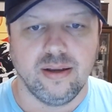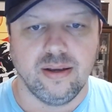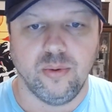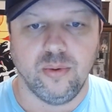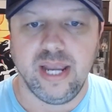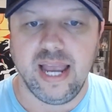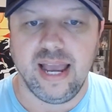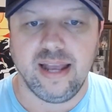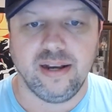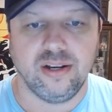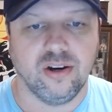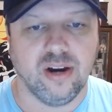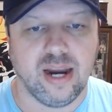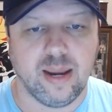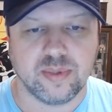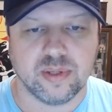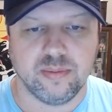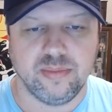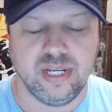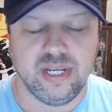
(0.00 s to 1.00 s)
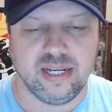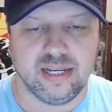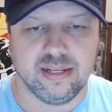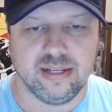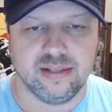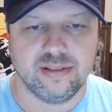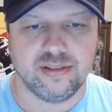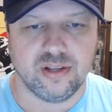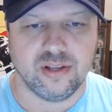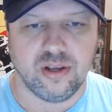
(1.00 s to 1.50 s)
we had to grab some
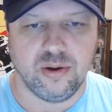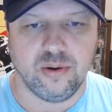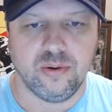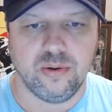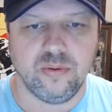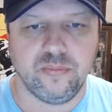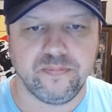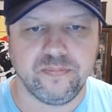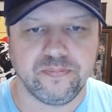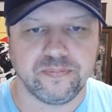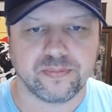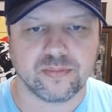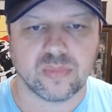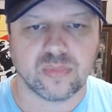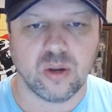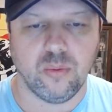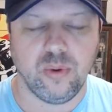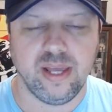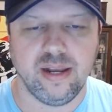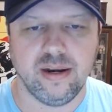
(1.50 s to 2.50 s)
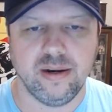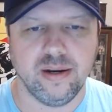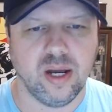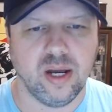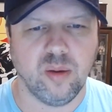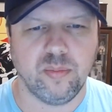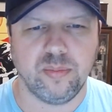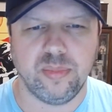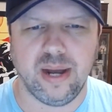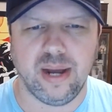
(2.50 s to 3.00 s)
tickets. So we ended
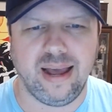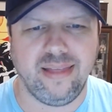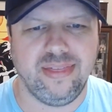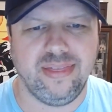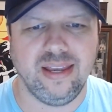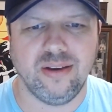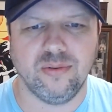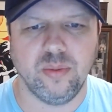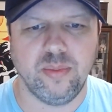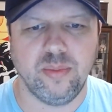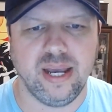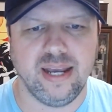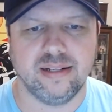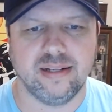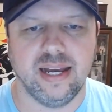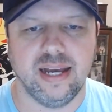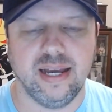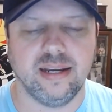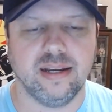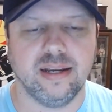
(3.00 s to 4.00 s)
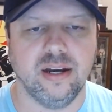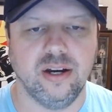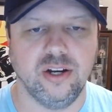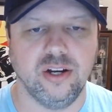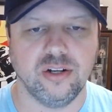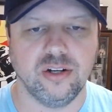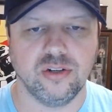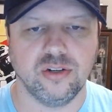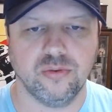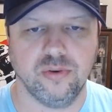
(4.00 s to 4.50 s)
up, I think we paid like
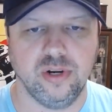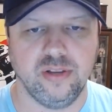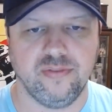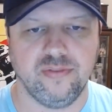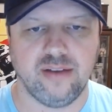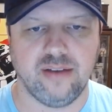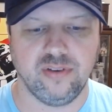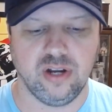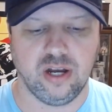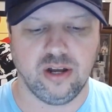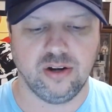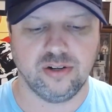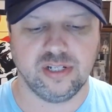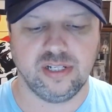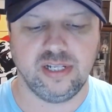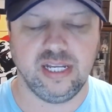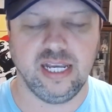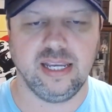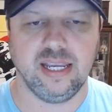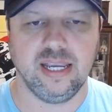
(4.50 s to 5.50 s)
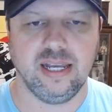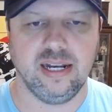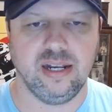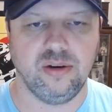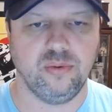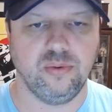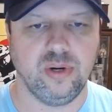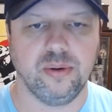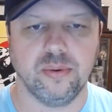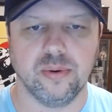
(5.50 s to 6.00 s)
$125 a ticket,
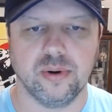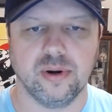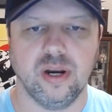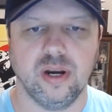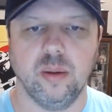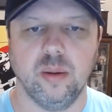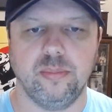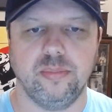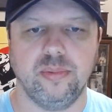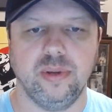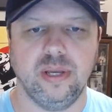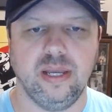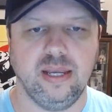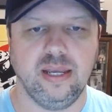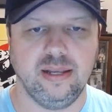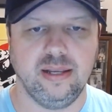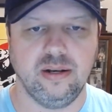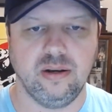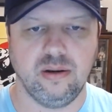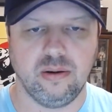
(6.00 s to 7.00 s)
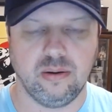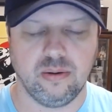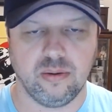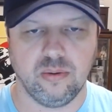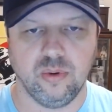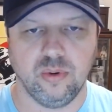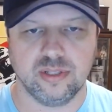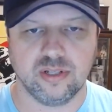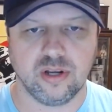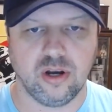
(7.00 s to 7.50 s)
and we were up in
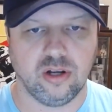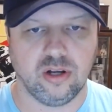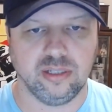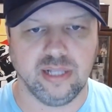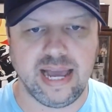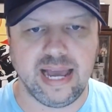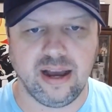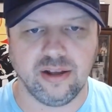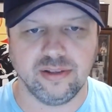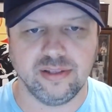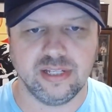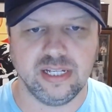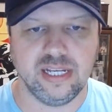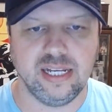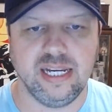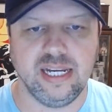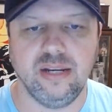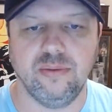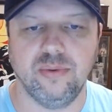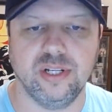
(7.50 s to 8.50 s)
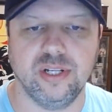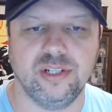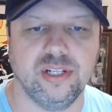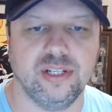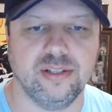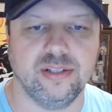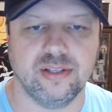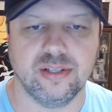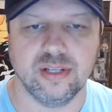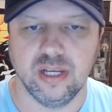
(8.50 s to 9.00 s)
what's called Loud City, which
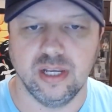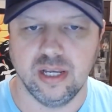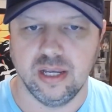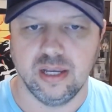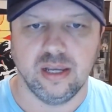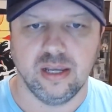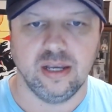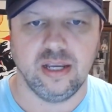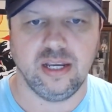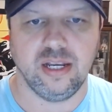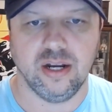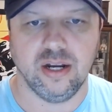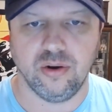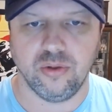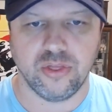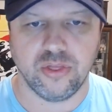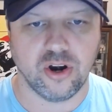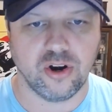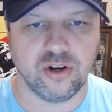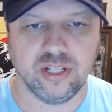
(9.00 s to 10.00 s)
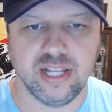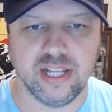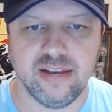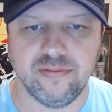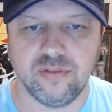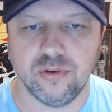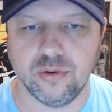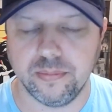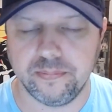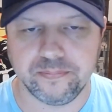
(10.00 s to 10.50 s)
is, third
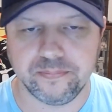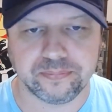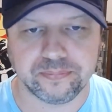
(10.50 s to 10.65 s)
level.